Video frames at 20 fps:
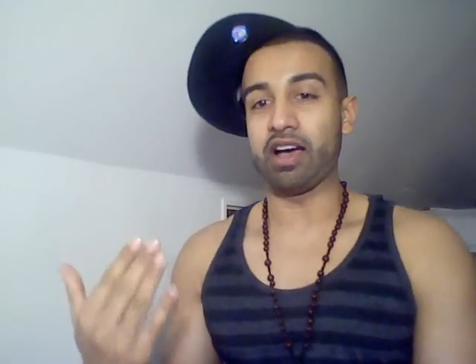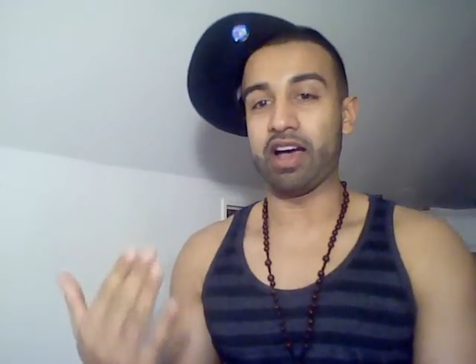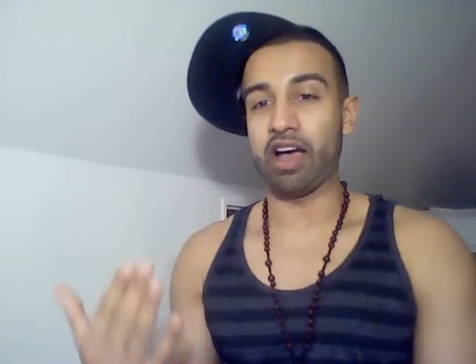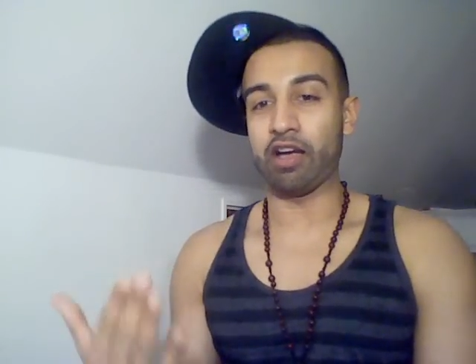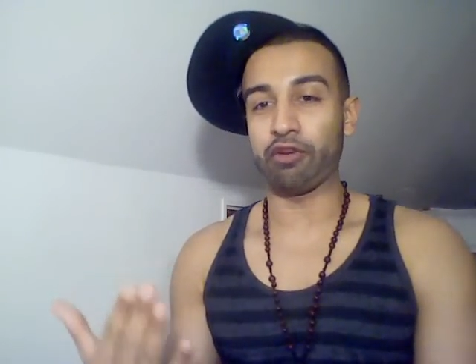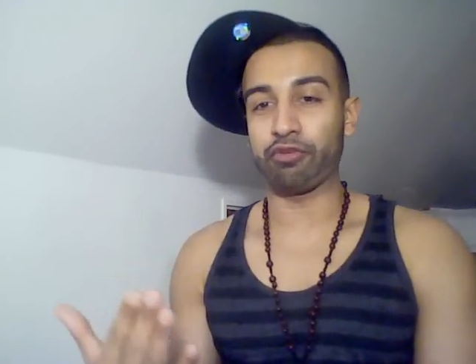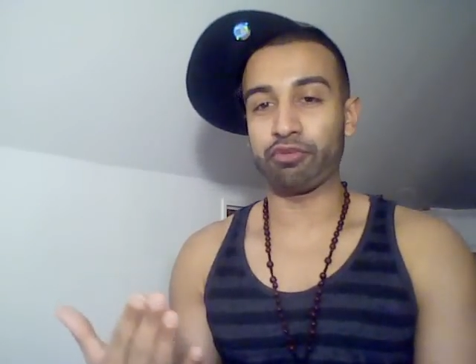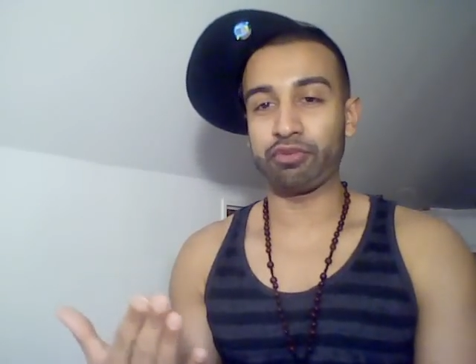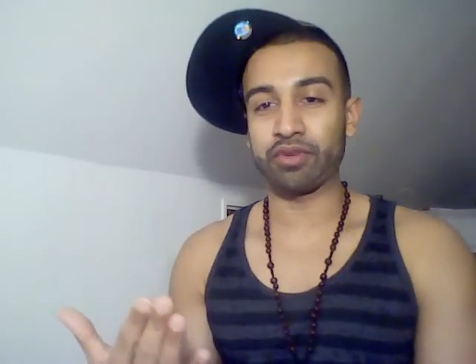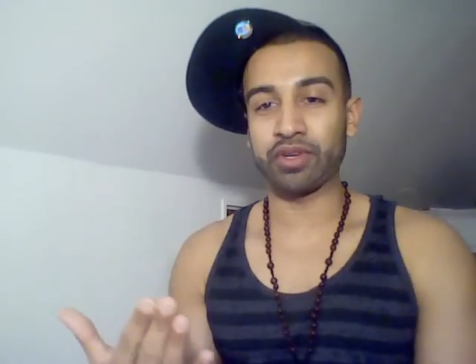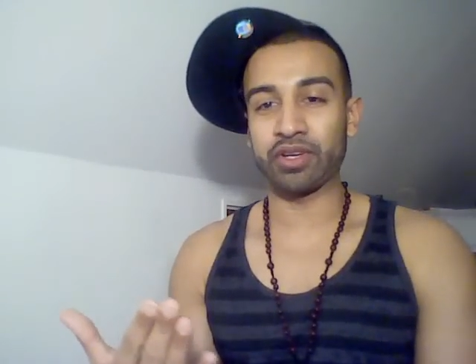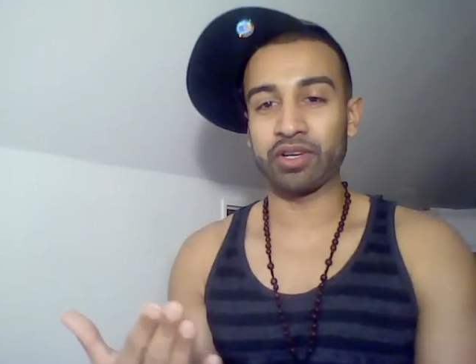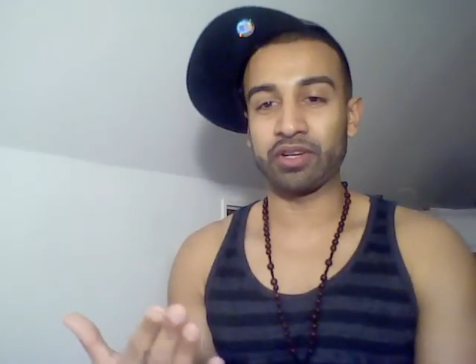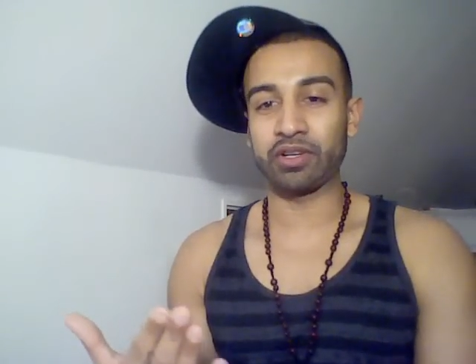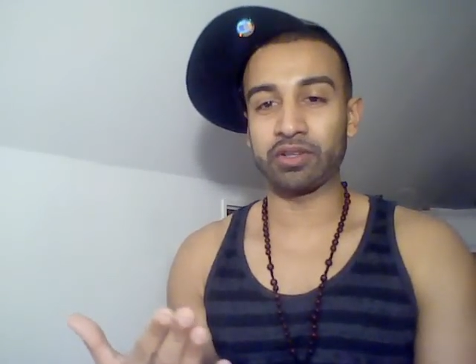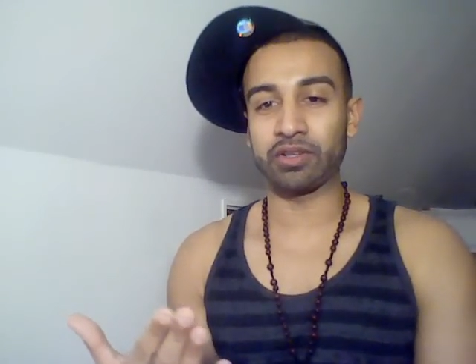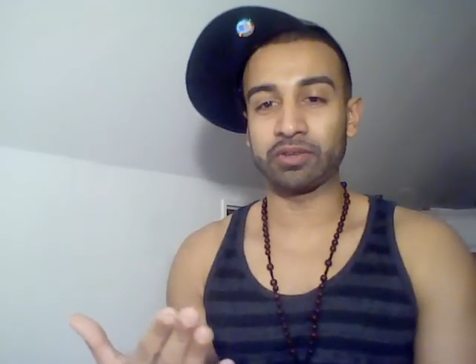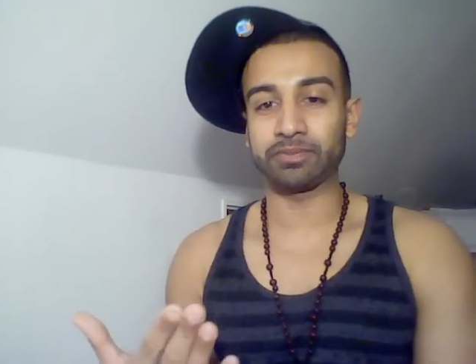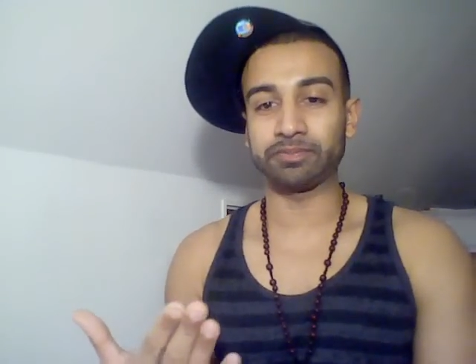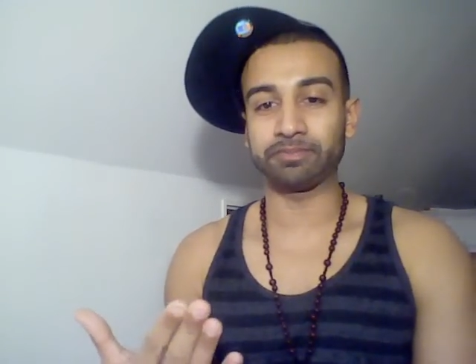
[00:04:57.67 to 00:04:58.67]
I
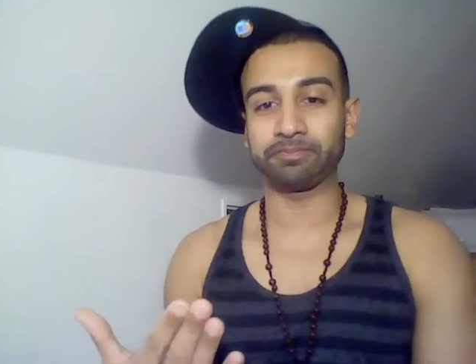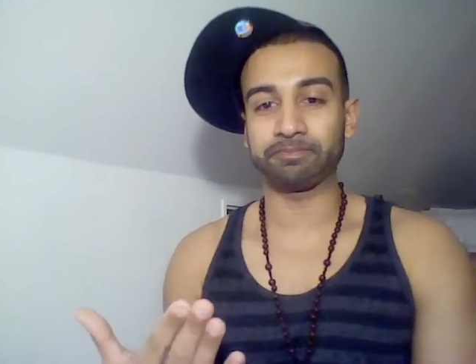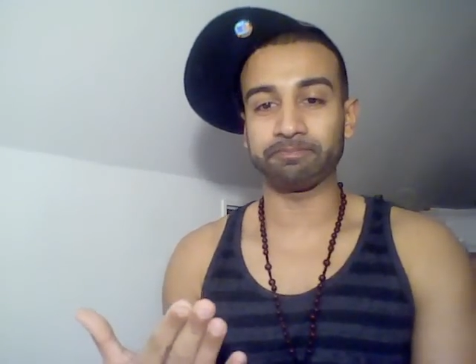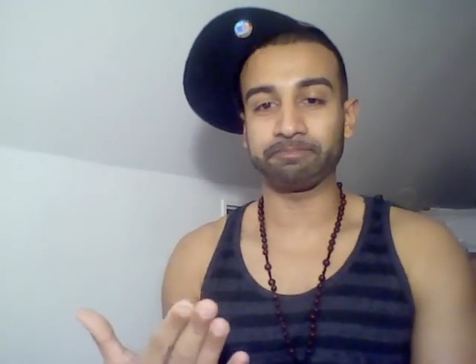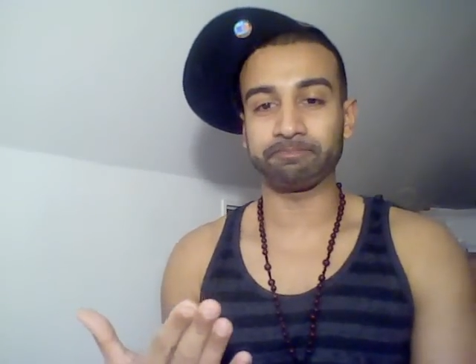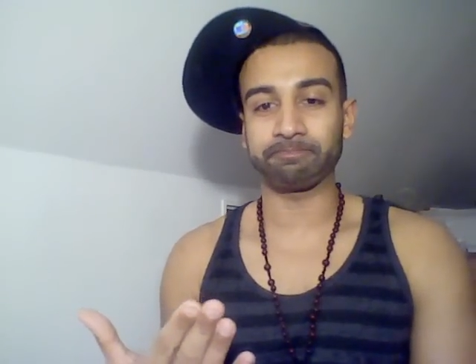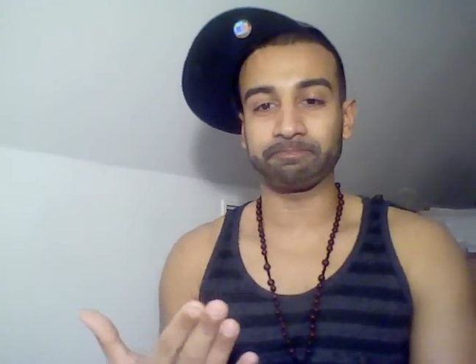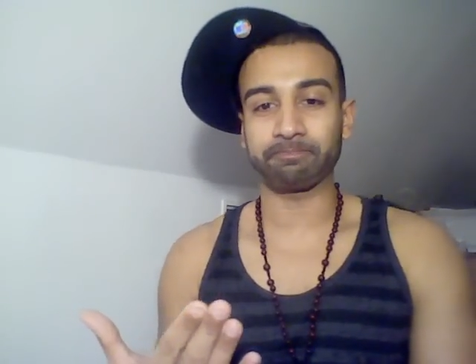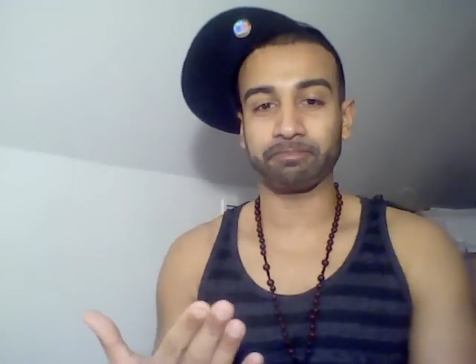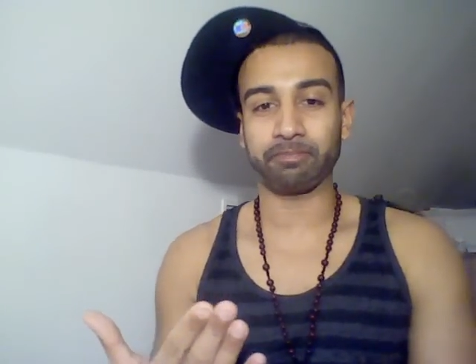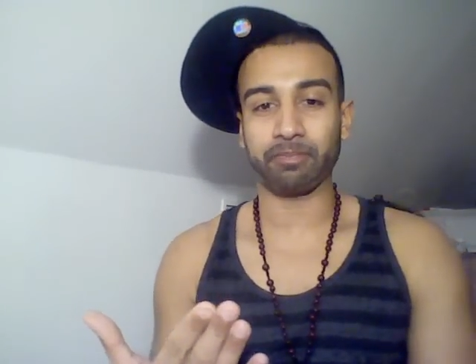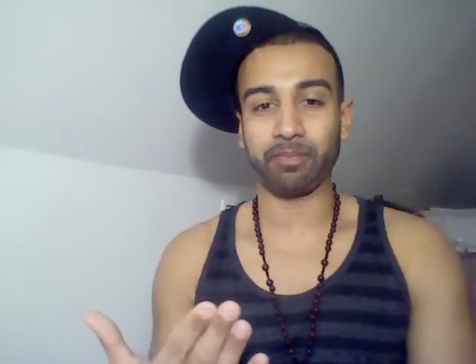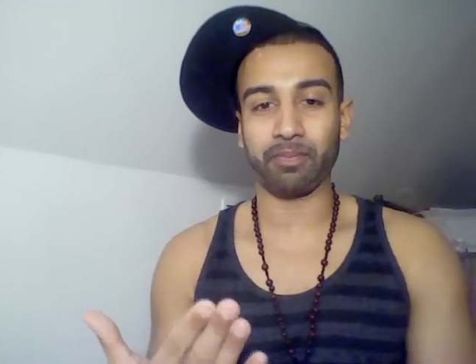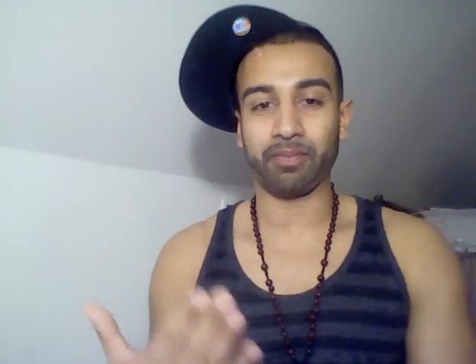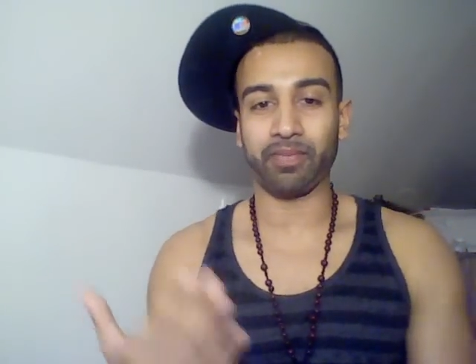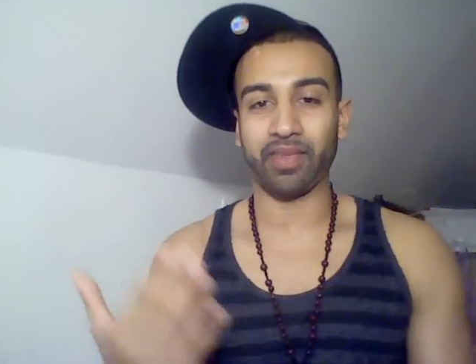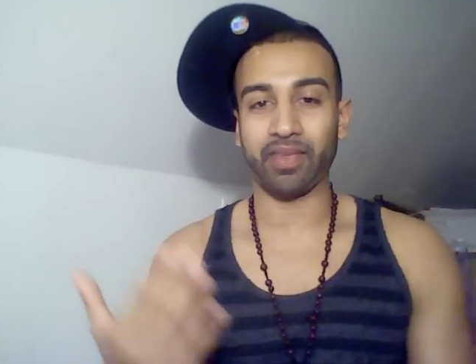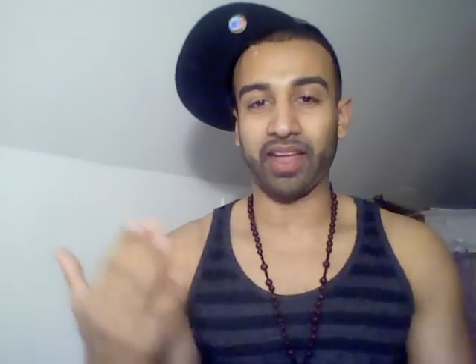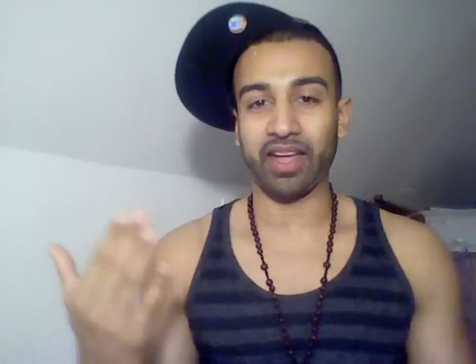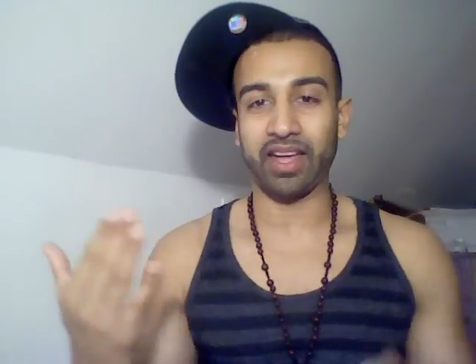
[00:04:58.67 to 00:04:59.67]
feel
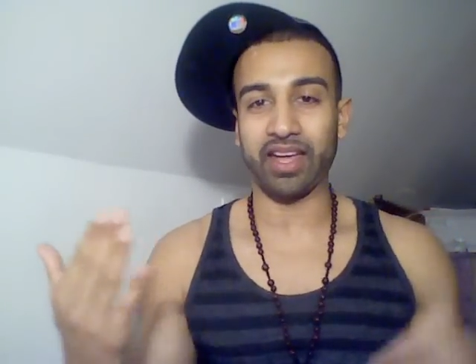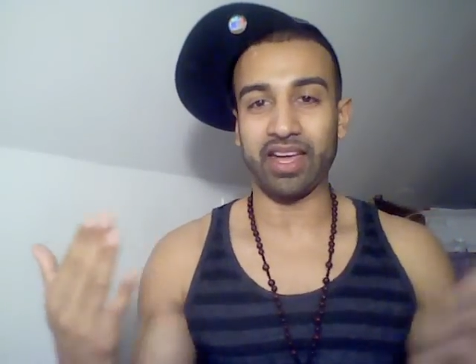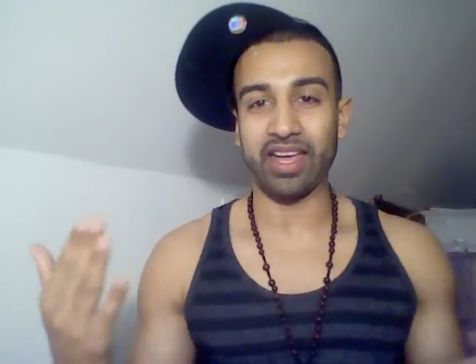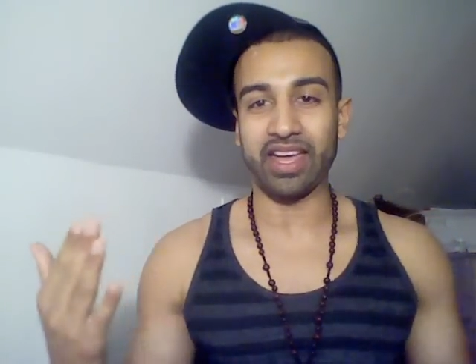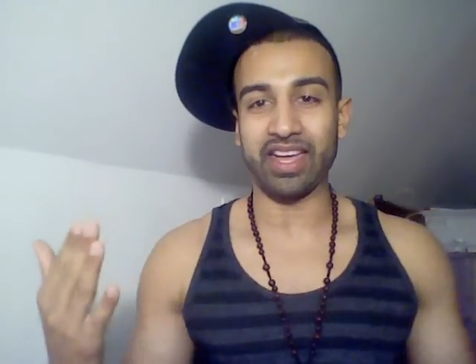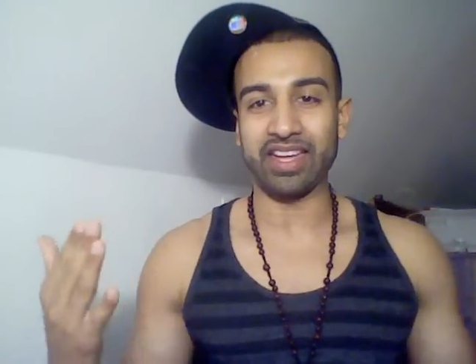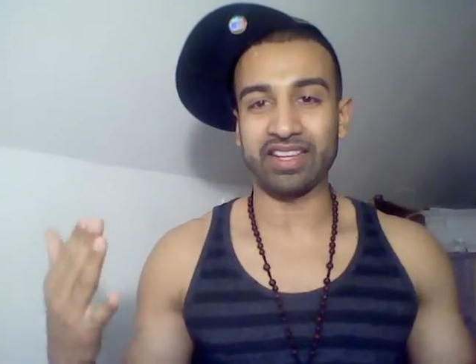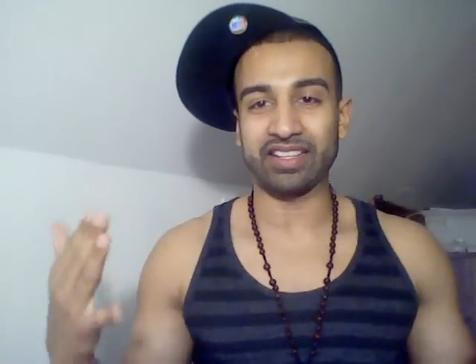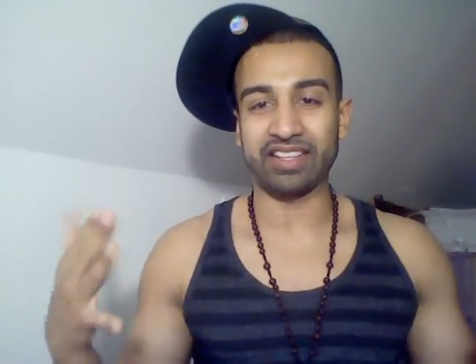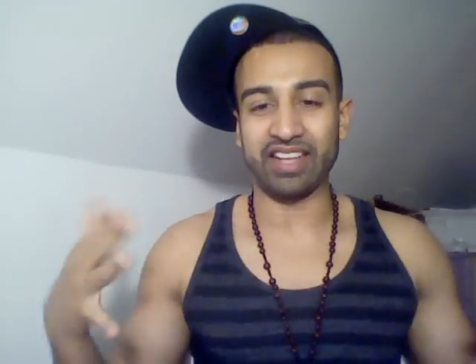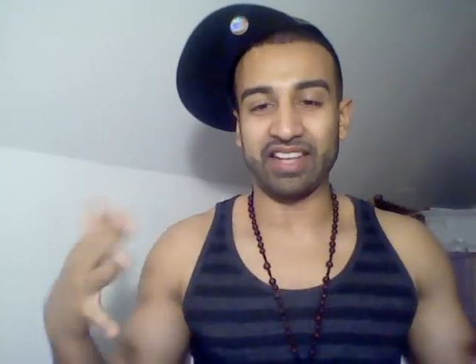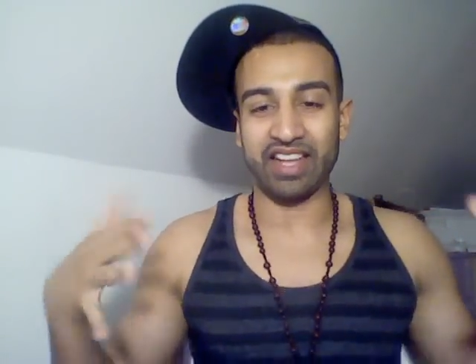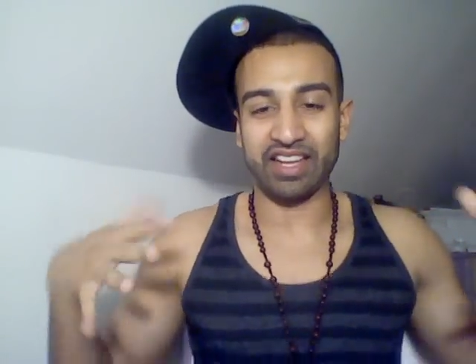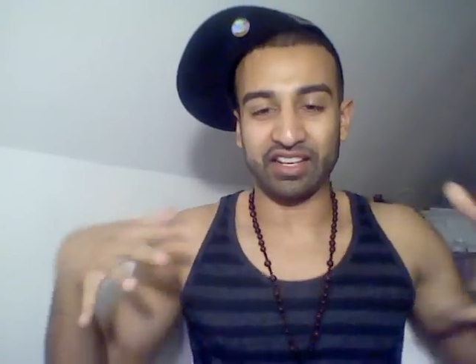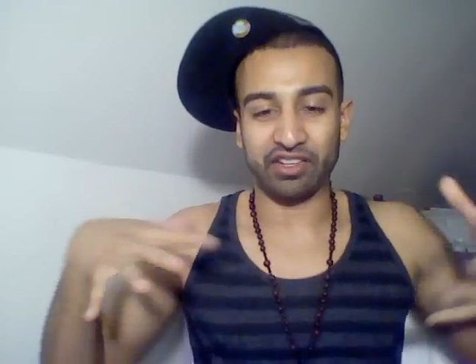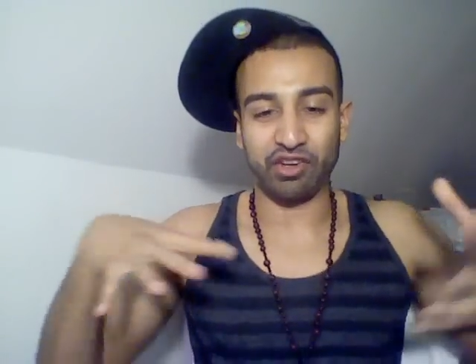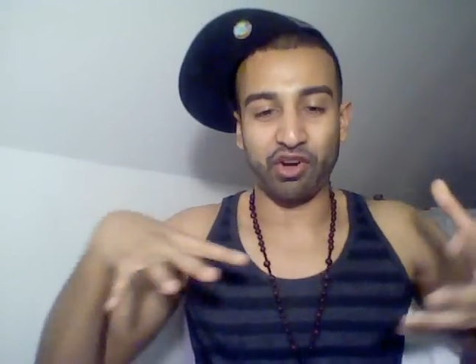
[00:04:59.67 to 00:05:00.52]
it